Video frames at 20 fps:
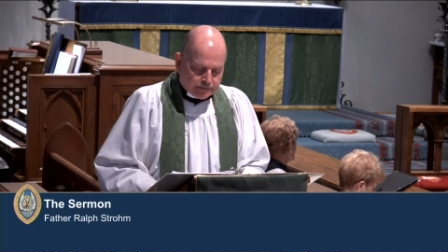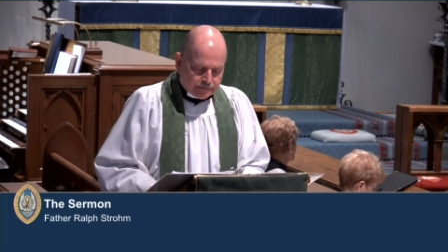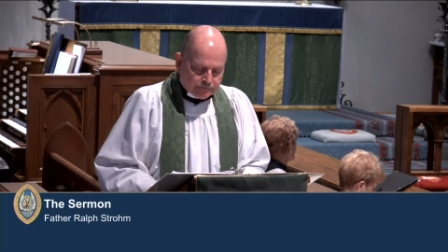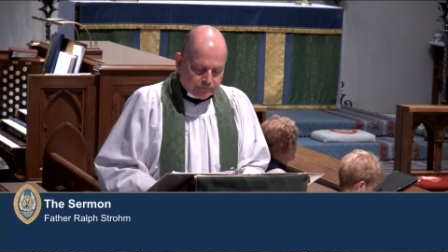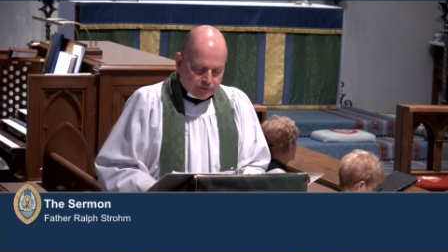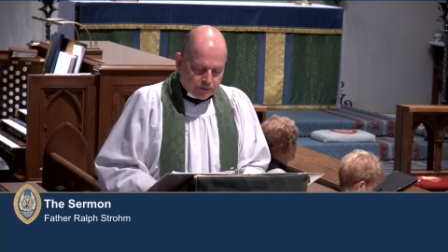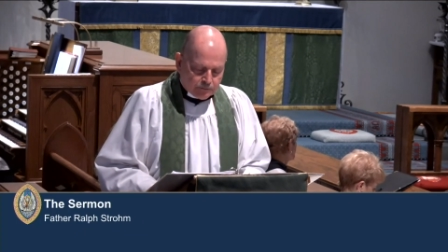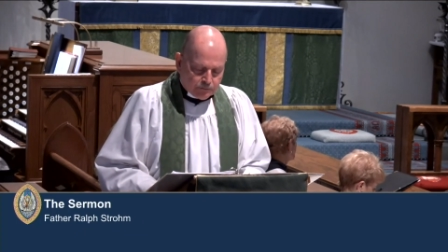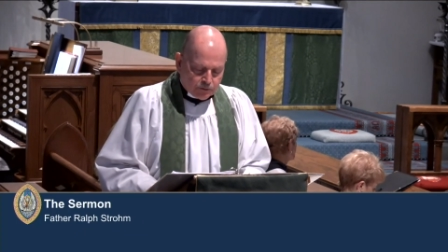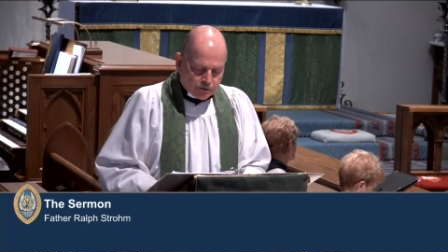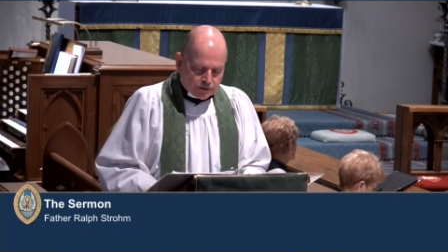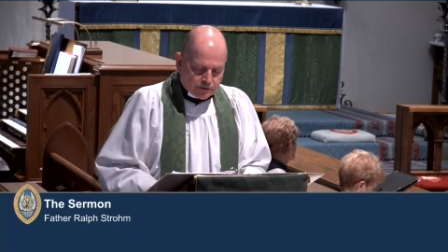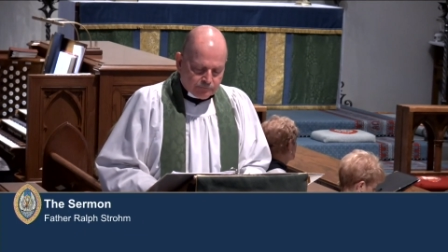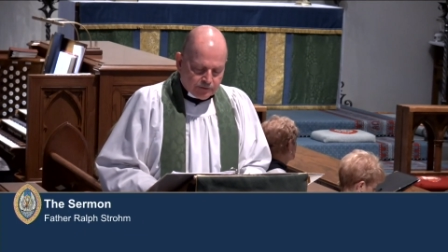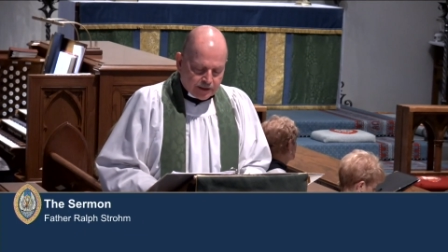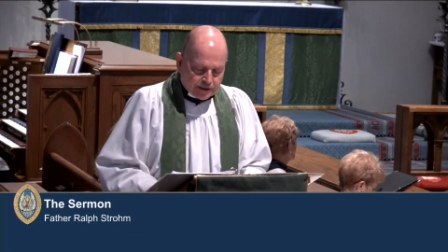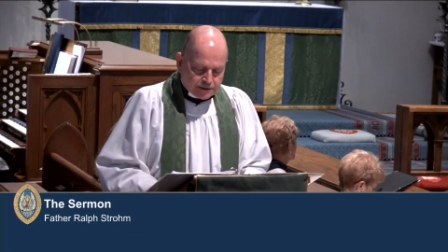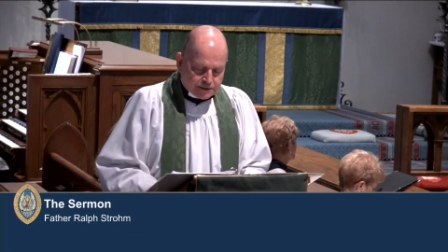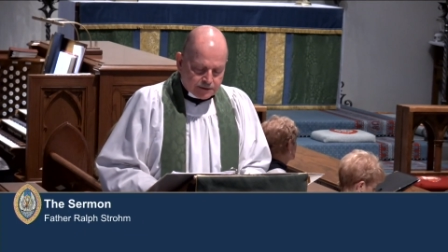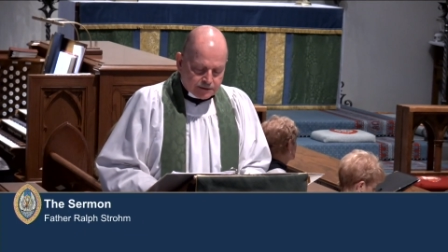from the book of
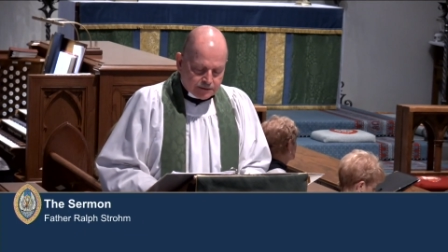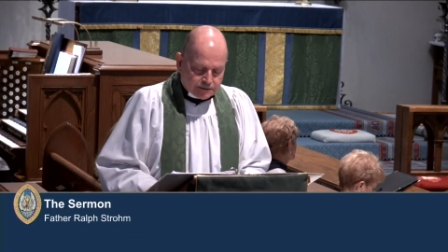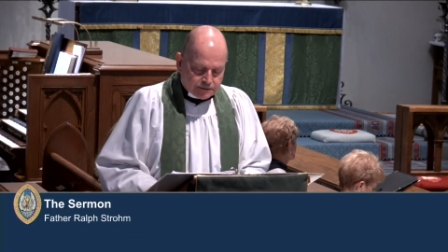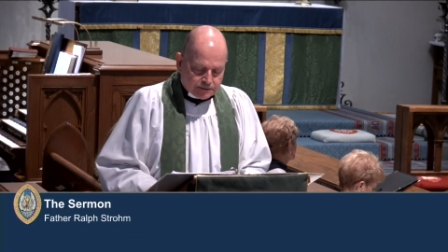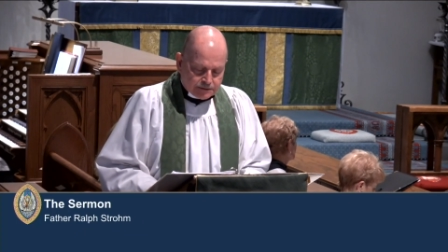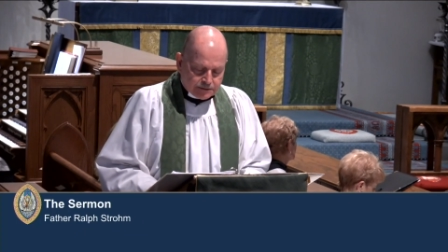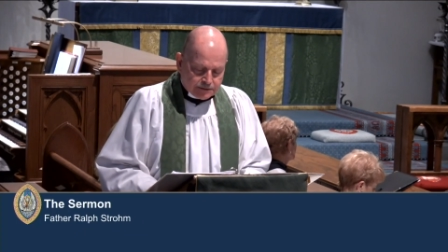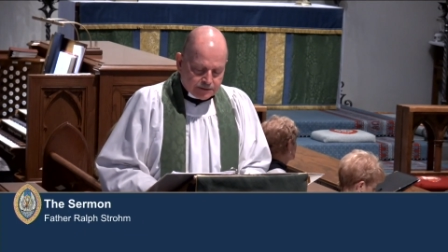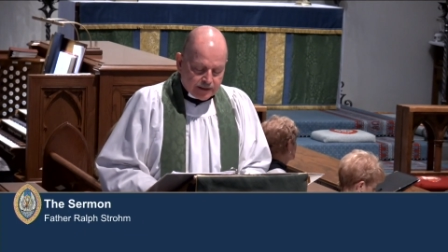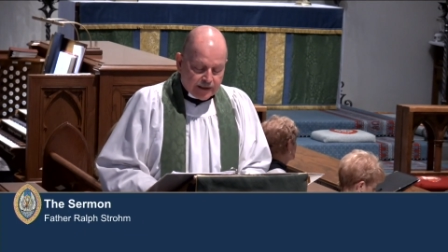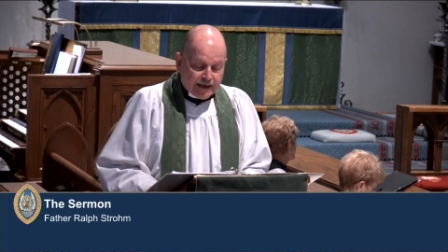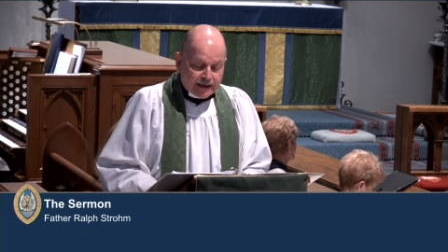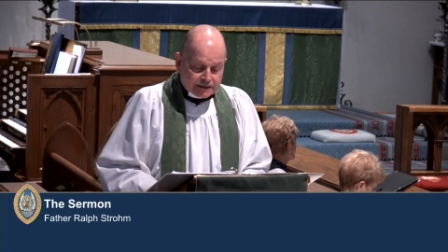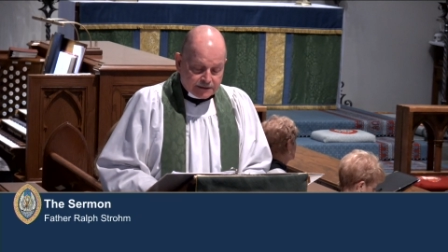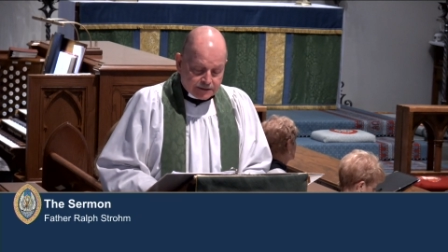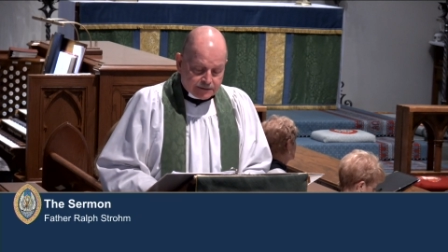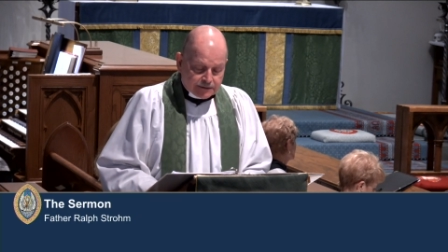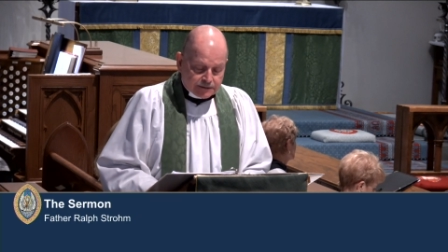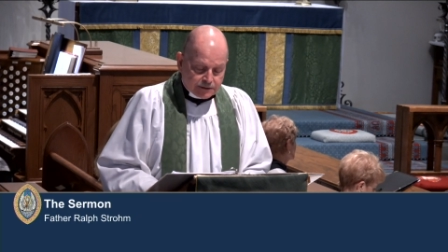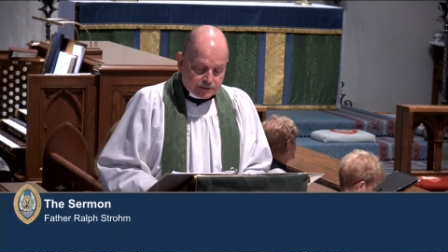Exodus,
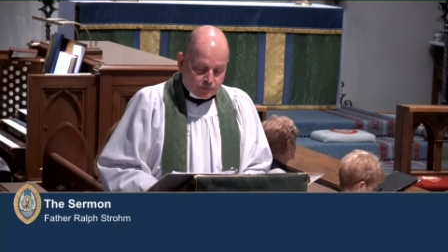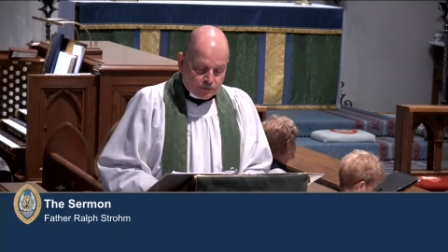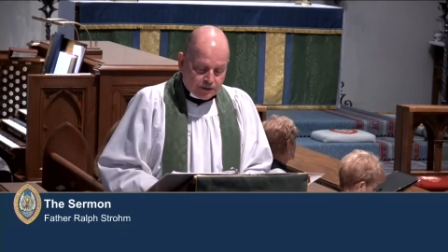Exodus,